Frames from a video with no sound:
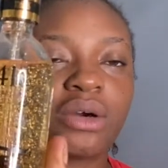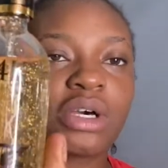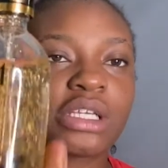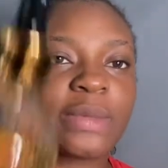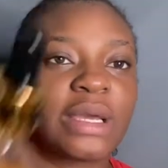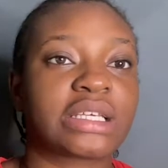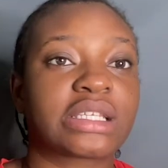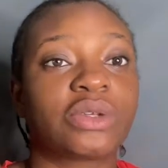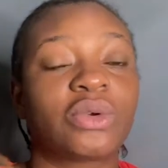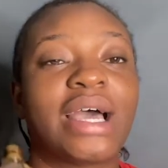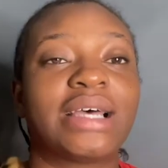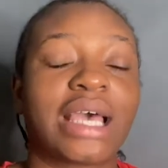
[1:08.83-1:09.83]
Cosmetics. You
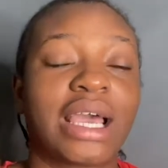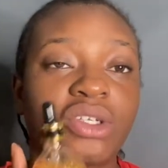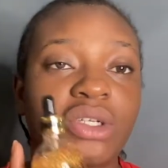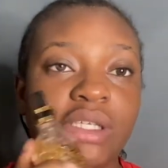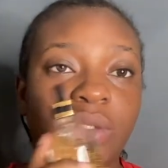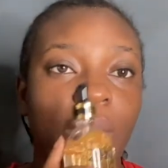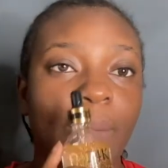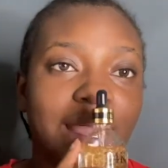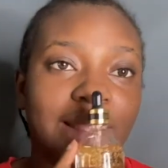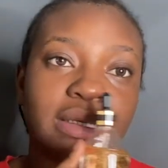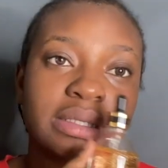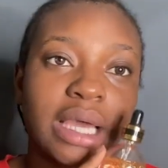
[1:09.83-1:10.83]
guys, I actually swear by
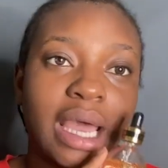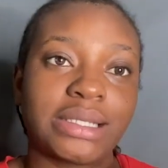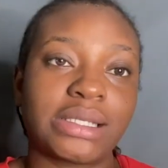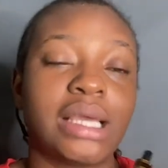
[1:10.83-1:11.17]
this, guys.